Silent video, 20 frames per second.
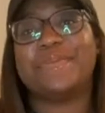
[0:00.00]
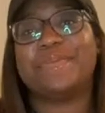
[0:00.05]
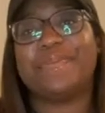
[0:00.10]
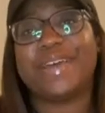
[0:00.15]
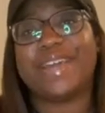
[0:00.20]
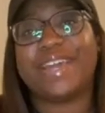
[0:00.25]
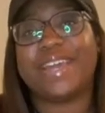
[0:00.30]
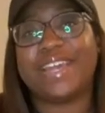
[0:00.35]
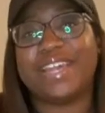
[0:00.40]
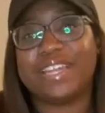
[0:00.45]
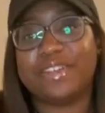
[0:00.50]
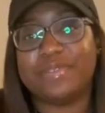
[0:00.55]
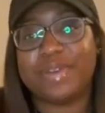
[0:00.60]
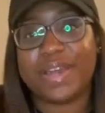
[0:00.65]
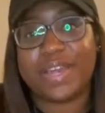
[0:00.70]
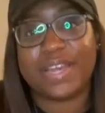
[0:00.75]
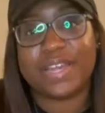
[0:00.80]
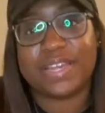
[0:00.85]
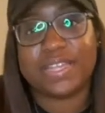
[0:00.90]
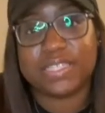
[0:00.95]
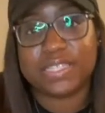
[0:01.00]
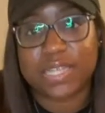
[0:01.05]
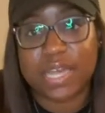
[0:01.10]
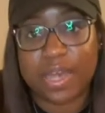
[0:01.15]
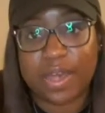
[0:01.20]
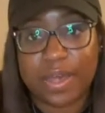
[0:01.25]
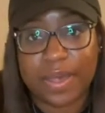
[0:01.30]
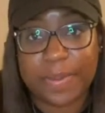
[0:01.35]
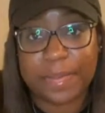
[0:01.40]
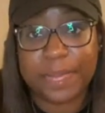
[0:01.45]
but anyways,
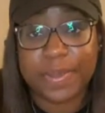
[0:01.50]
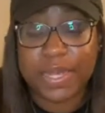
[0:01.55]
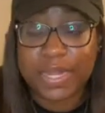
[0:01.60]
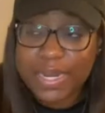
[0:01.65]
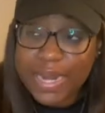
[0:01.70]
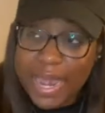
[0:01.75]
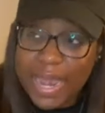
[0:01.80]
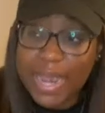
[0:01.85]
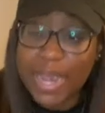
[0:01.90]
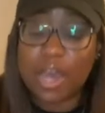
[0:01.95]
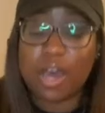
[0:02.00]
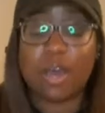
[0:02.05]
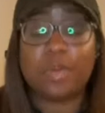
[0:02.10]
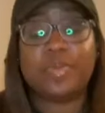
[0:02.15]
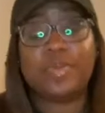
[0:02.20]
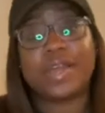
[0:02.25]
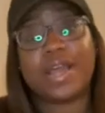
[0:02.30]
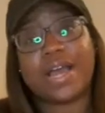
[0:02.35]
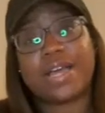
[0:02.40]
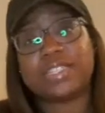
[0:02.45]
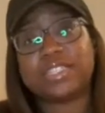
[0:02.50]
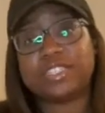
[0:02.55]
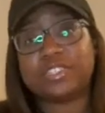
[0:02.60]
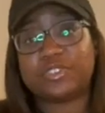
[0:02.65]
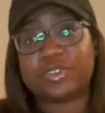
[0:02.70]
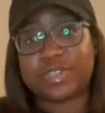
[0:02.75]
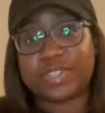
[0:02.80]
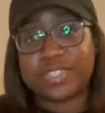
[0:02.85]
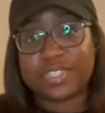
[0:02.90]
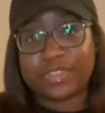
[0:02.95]
um, good night. I hope you guys
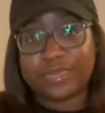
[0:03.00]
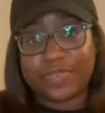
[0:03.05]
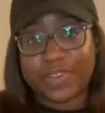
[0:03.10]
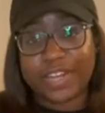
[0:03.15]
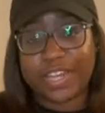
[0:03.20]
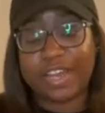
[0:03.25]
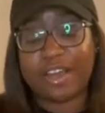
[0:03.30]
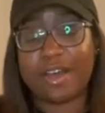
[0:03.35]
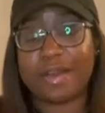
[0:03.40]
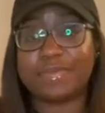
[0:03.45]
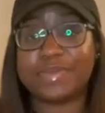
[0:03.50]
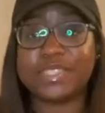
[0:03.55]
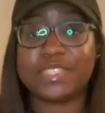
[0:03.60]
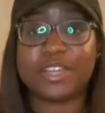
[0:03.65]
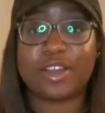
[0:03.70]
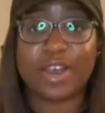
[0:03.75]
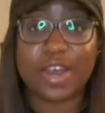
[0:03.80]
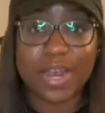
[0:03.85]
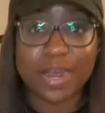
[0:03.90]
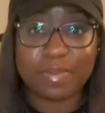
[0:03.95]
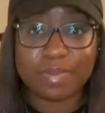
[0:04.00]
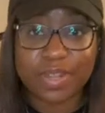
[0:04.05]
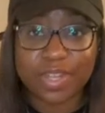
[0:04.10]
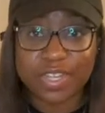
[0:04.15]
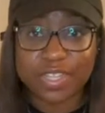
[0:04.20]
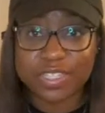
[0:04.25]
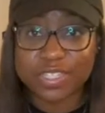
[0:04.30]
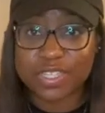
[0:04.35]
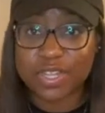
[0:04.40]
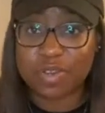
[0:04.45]
enjoyed this video. I'm sorry I'm
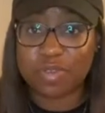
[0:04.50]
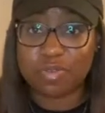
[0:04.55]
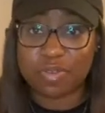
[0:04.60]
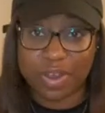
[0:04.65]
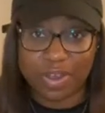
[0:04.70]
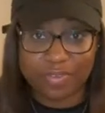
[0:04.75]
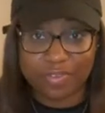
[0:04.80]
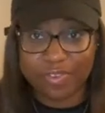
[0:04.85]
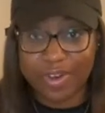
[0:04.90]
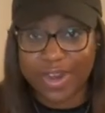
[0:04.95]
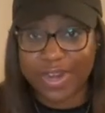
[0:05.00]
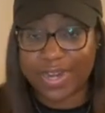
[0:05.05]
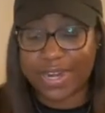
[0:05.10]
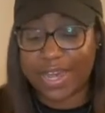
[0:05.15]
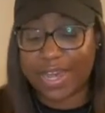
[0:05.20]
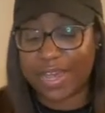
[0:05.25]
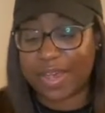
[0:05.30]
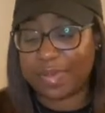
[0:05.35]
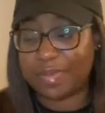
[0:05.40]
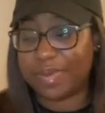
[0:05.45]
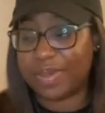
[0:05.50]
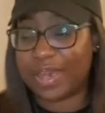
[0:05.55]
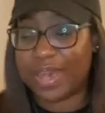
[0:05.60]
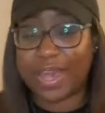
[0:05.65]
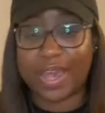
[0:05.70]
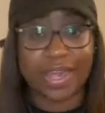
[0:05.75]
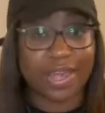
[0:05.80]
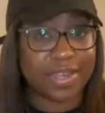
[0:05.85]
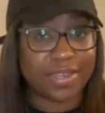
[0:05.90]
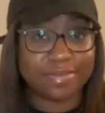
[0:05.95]
looking so rough right now, but
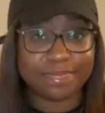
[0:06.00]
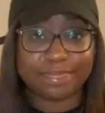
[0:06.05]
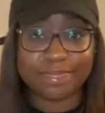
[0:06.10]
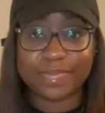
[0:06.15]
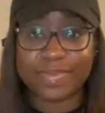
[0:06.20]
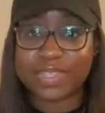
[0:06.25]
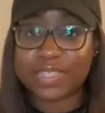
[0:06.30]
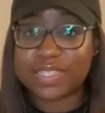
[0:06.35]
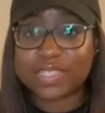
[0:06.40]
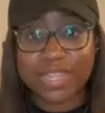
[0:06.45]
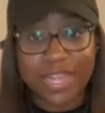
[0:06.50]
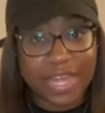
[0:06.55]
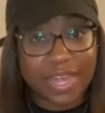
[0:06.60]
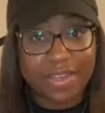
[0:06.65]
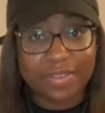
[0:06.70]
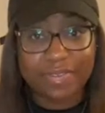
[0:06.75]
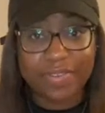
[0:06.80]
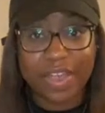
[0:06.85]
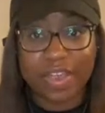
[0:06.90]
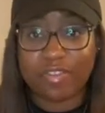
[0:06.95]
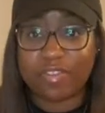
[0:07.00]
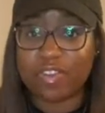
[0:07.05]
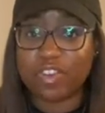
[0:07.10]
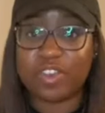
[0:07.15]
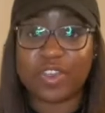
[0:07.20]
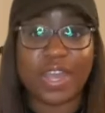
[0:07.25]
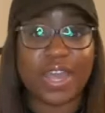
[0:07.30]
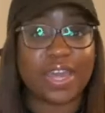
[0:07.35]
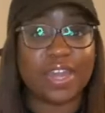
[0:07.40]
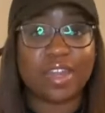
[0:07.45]
hey, it's life. Every, you
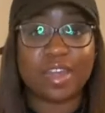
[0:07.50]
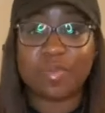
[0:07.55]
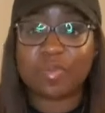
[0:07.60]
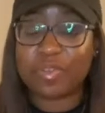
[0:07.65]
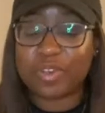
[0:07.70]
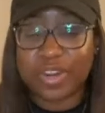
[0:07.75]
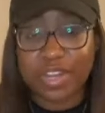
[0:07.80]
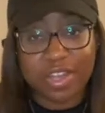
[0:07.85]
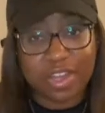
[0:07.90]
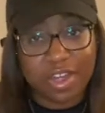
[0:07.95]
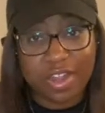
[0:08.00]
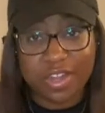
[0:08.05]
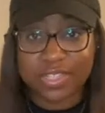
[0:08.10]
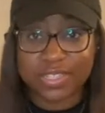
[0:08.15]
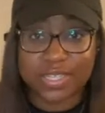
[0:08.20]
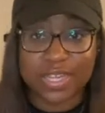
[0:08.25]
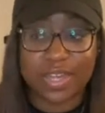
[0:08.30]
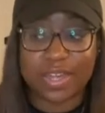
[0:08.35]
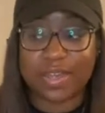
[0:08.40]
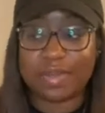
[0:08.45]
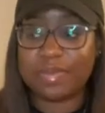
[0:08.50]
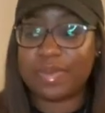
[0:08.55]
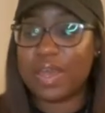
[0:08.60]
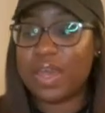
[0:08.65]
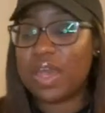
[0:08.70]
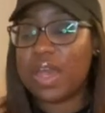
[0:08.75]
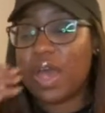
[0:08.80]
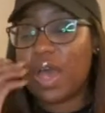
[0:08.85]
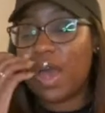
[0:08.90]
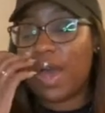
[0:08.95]
can't look pretty all the time.
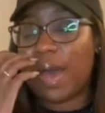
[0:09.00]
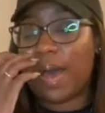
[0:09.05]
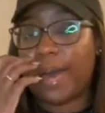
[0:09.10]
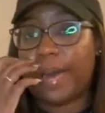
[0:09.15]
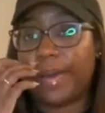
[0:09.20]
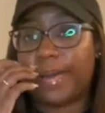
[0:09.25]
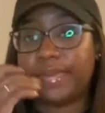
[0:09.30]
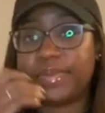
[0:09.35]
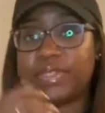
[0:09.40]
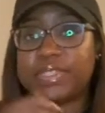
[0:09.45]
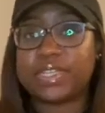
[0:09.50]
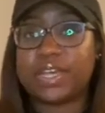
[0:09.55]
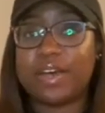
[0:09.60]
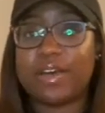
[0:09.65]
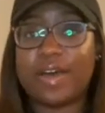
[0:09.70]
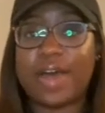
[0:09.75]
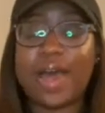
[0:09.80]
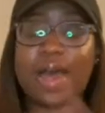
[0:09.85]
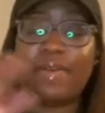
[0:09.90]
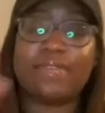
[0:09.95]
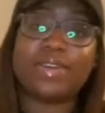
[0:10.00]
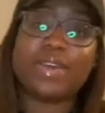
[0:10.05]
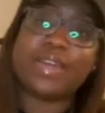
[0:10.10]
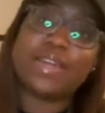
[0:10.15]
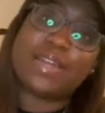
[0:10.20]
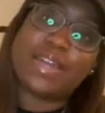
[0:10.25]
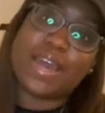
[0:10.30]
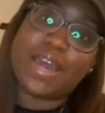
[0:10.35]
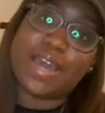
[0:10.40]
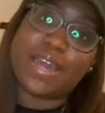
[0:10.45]
Um, so have a
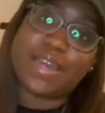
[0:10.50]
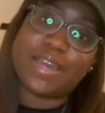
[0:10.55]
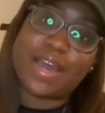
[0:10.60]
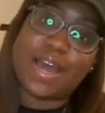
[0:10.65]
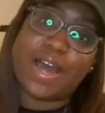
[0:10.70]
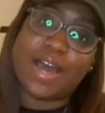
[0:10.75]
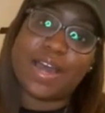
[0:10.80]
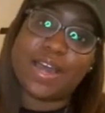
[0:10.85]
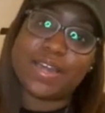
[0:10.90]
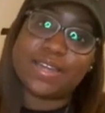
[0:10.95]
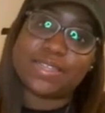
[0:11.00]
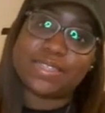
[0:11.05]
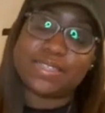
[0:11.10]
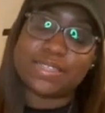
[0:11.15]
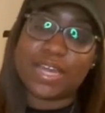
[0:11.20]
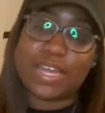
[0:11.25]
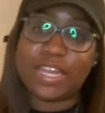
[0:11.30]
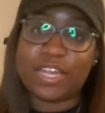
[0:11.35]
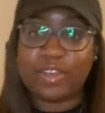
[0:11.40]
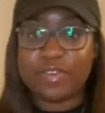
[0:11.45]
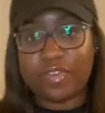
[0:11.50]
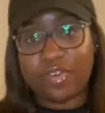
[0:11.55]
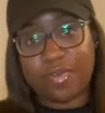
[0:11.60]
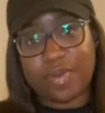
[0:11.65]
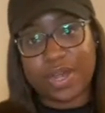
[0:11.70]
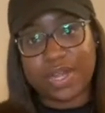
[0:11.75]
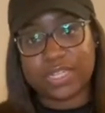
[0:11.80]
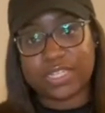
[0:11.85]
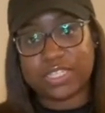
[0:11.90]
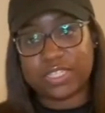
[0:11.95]
good night, guys. Thank you for
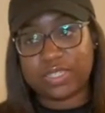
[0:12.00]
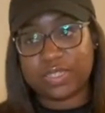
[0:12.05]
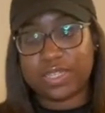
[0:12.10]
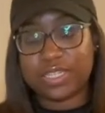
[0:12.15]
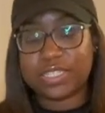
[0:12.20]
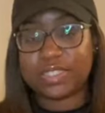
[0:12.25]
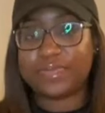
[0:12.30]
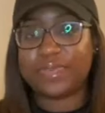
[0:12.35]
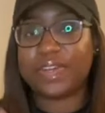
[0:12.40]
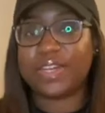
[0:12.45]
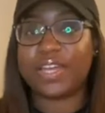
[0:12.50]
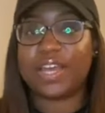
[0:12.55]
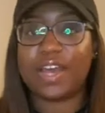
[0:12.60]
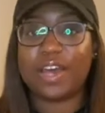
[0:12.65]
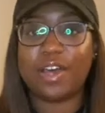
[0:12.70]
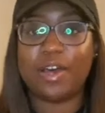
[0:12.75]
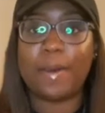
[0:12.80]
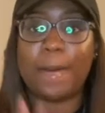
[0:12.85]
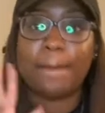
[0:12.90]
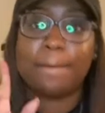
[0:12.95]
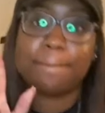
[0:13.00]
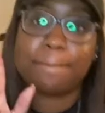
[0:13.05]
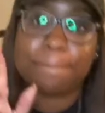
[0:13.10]
watching this video.